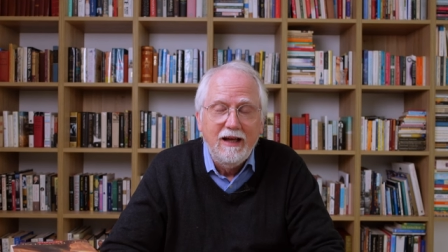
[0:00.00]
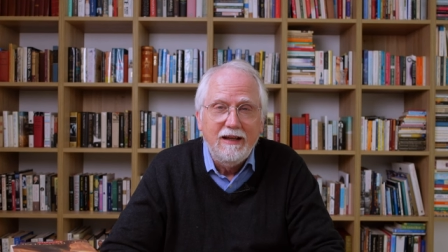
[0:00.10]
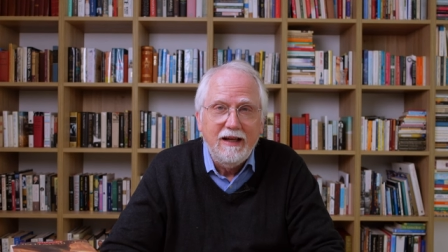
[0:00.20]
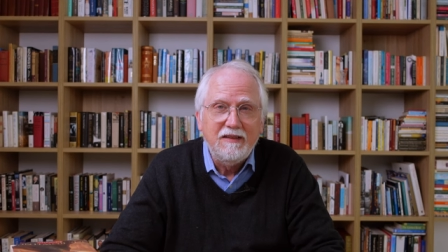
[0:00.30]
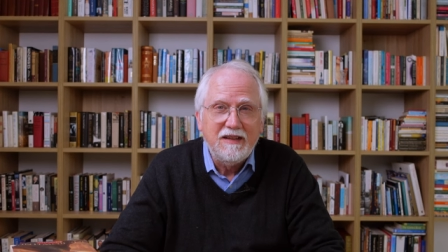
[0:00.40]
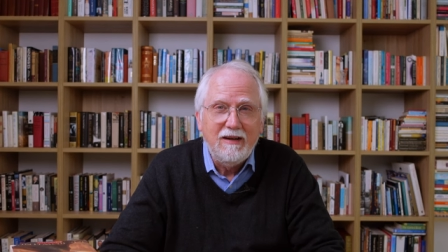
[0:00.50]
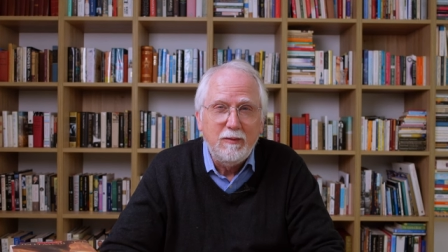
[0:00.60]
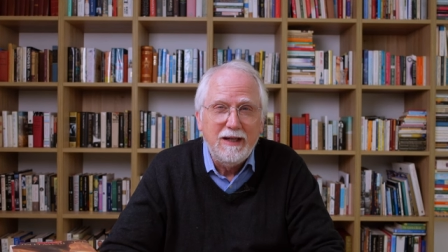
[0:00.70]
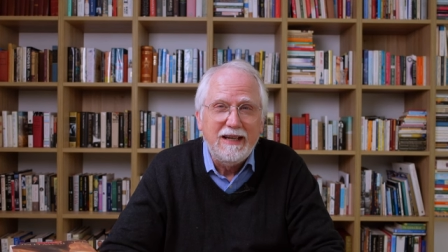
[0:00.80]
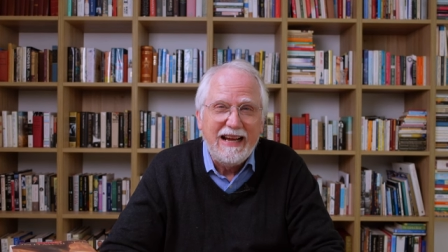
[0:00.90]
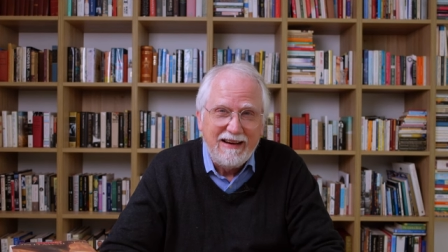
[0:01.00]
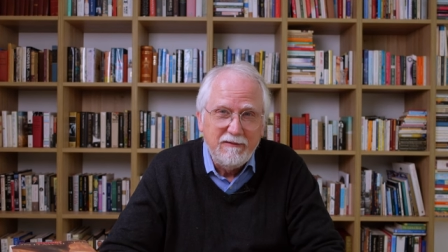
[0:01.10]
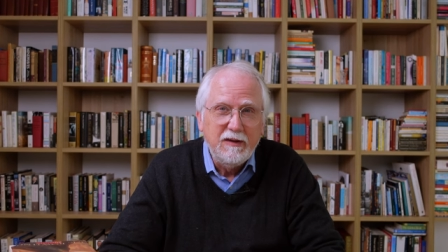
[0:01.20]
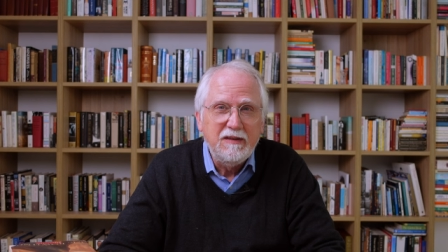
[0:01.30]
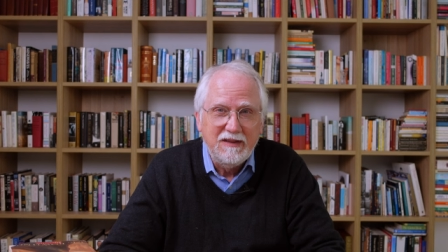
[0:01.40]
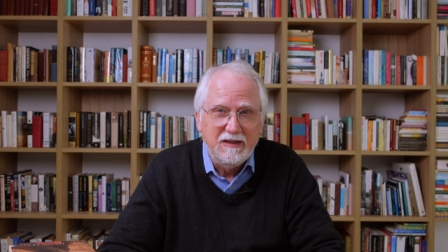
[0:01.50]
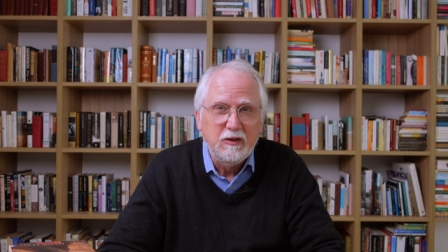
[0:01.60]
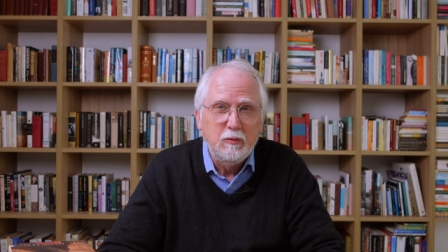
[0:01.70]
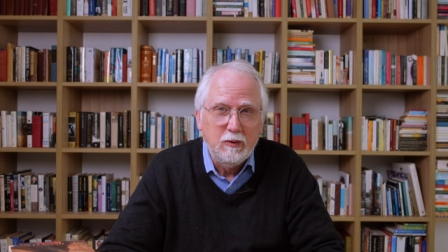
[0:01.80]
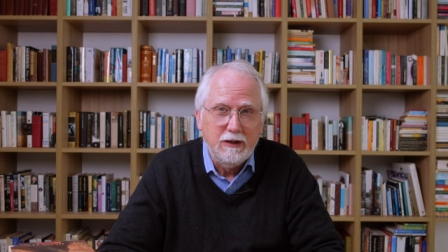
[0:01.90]
Yes, I read every
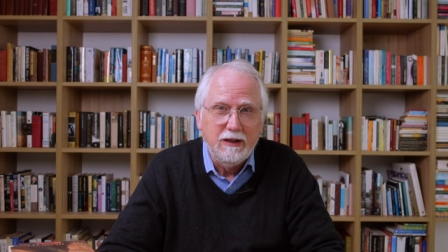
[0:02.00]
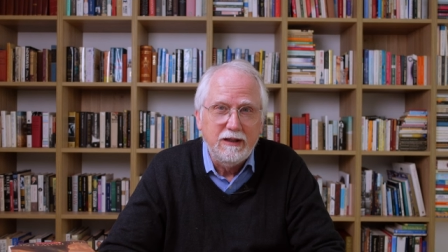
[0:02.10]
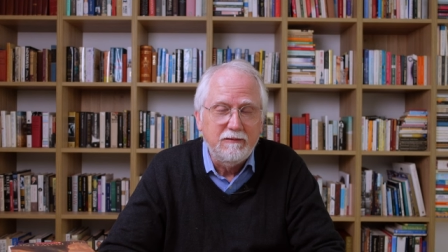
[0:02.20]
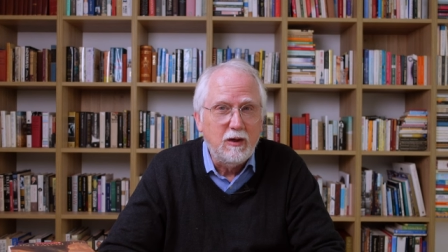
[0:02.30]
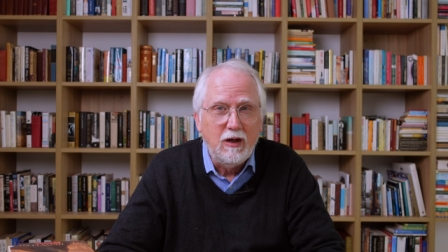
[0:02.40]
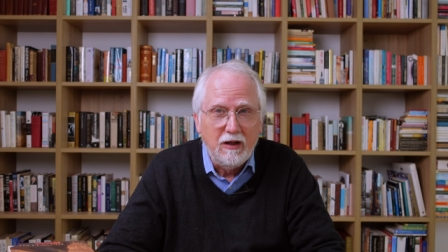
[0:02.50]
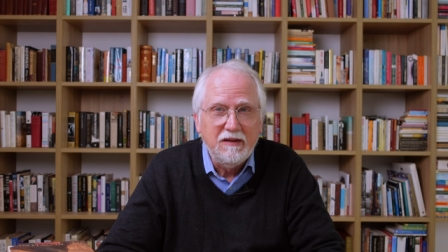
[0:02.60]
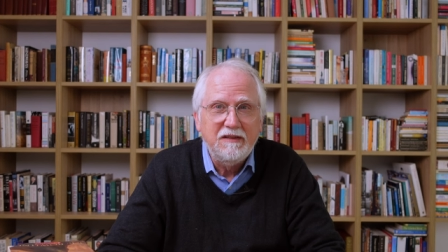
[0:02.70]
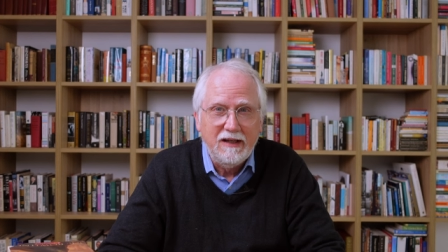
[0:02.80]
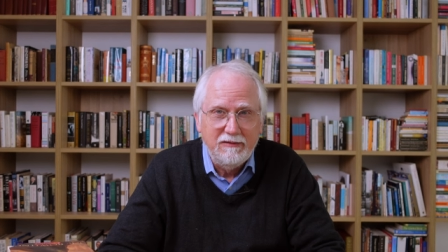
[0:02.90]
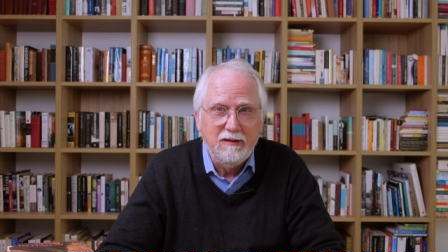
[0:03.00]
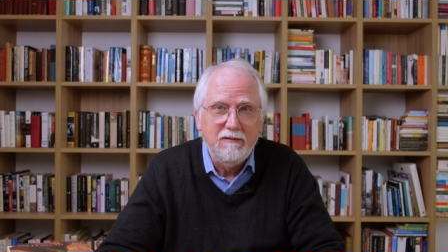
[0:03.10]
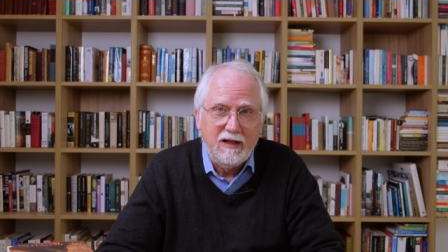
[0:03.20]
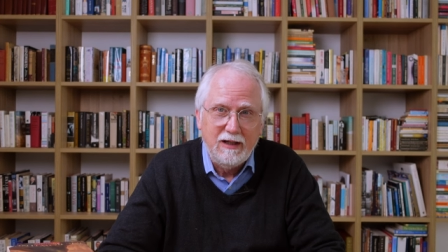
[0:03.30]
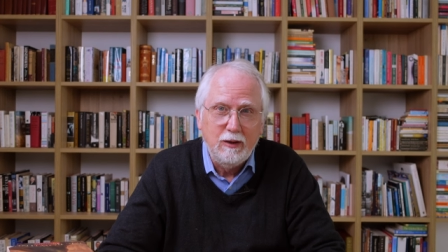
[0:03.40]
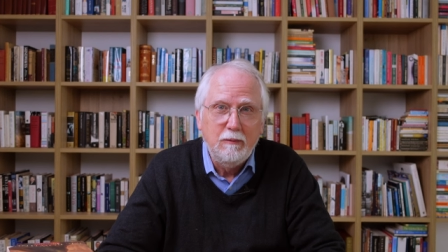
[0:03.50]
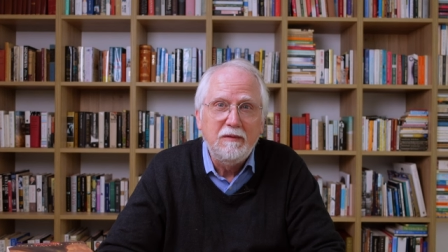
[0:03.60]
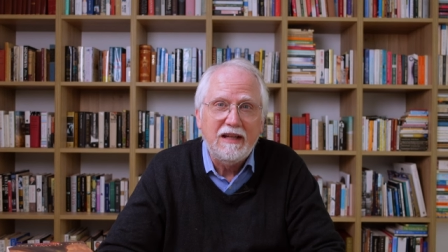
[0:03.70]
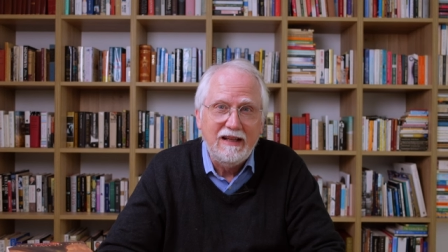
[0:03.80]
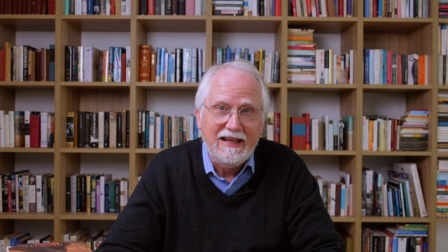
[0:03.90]
single word of all seven
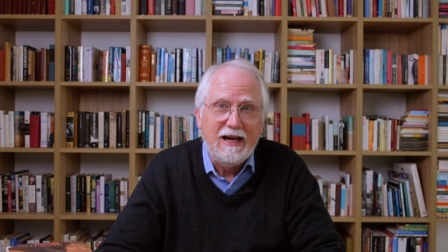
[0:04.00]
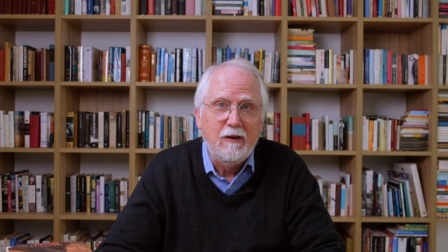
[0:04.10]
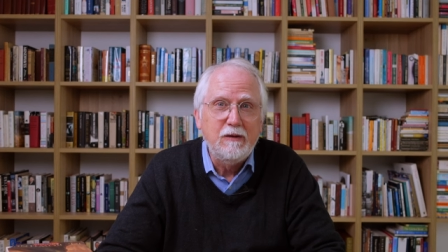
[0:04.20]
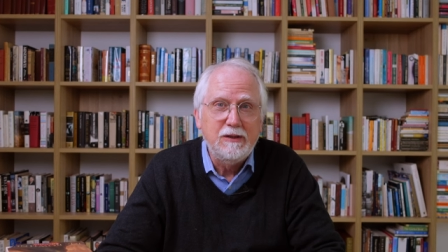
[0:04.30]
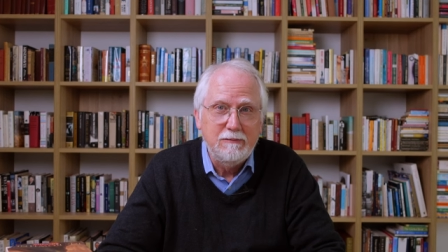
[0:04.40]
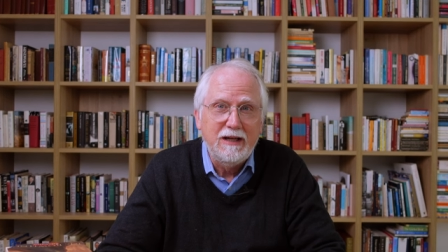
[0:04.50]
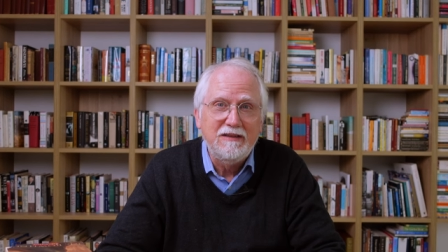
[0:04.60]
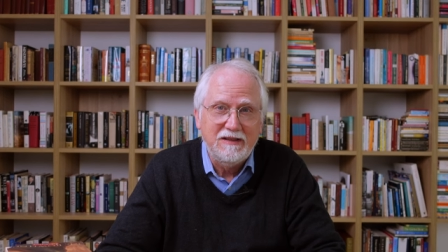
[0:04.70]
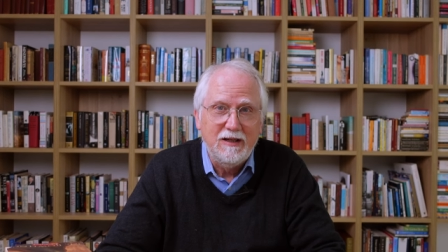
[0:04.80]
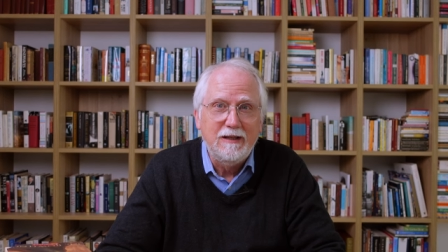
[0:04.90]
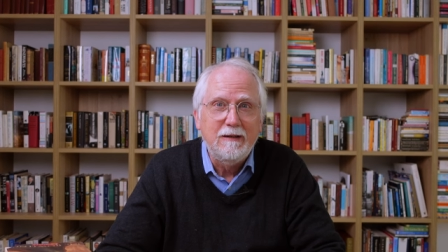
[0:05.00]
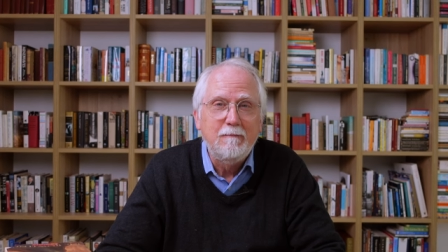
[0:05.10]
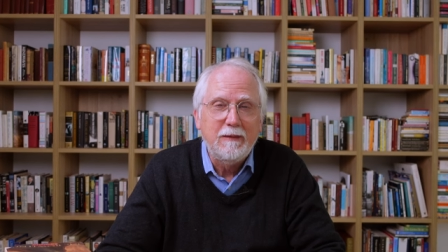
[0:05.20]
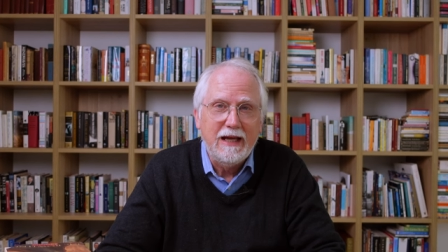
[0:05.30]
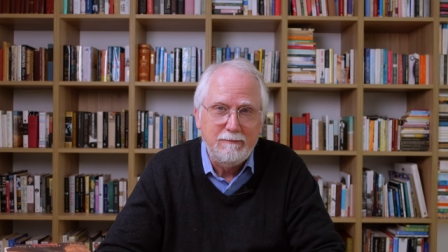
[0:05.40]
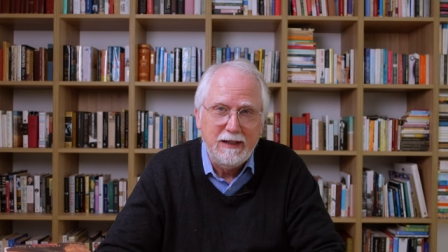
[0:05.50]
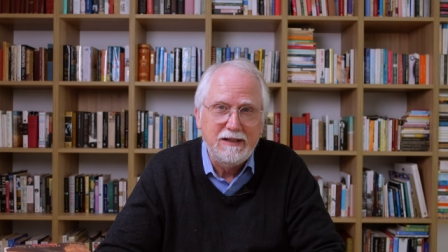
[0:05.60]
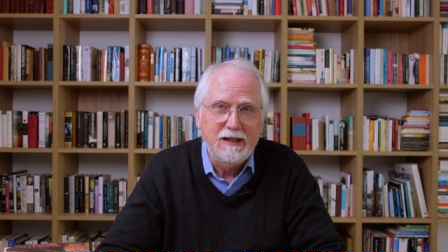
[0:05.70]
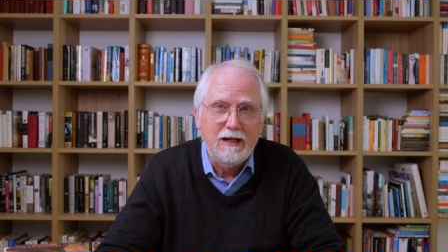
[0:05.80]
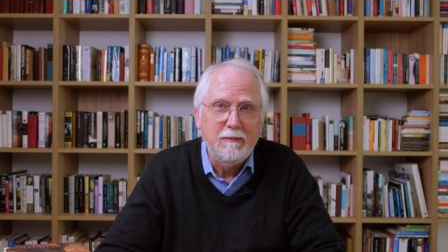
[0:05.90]
volumes aloud to my son at
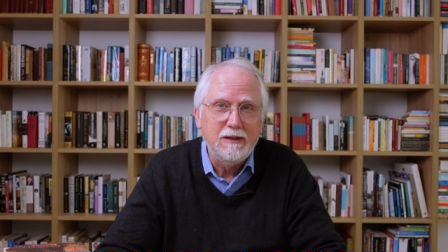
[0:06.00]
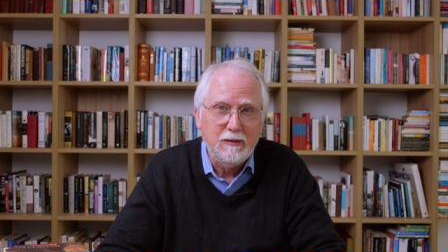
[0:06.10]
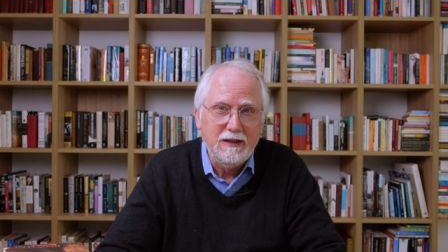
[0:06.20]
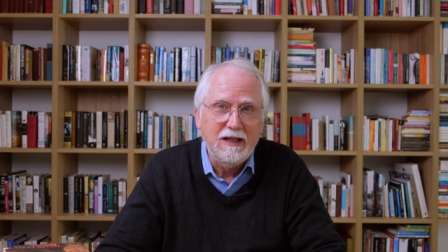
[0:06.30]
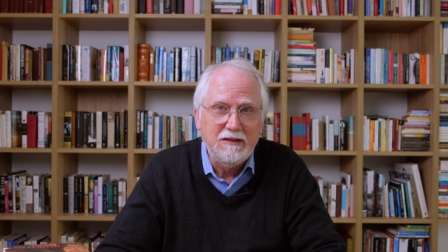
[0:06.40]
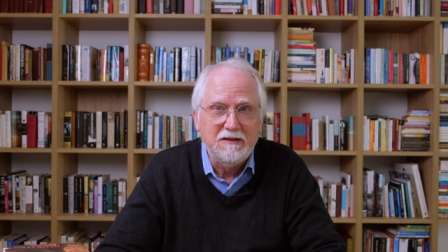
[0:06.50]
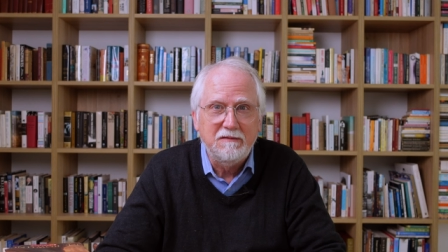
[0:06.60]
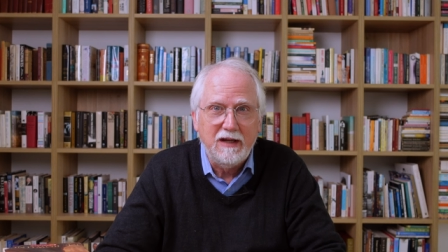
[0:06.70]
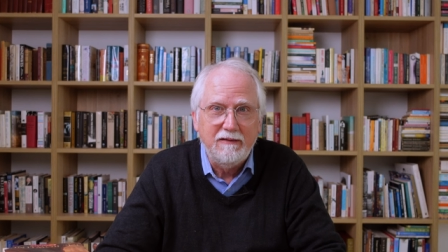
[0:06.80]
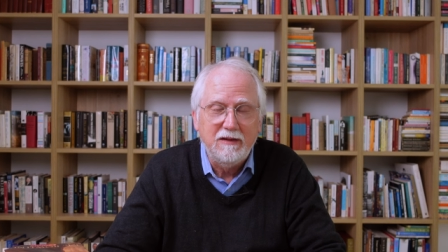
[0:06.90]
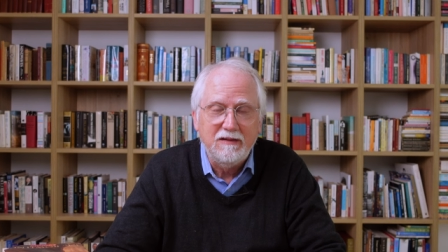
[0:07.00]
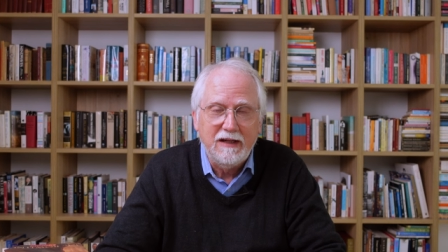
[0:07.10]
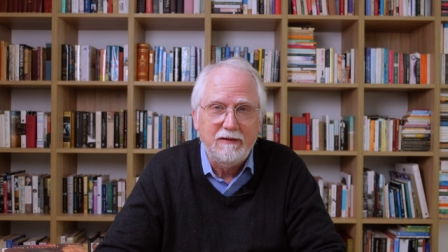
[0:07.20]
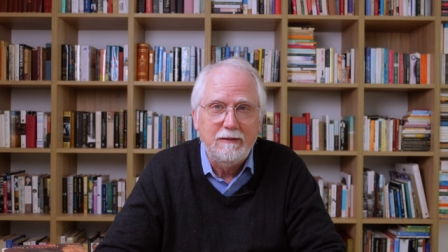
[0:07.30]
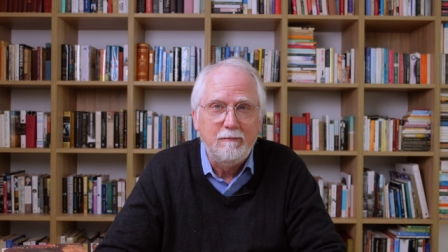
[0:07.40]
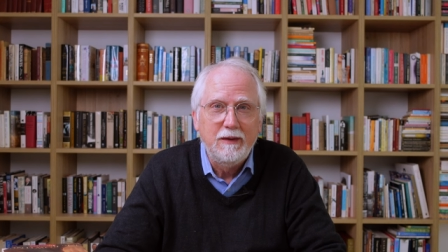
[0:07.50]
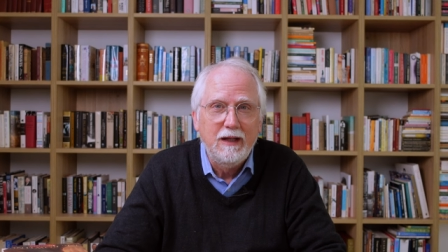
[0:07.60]
bedtime between the ages of five and seven.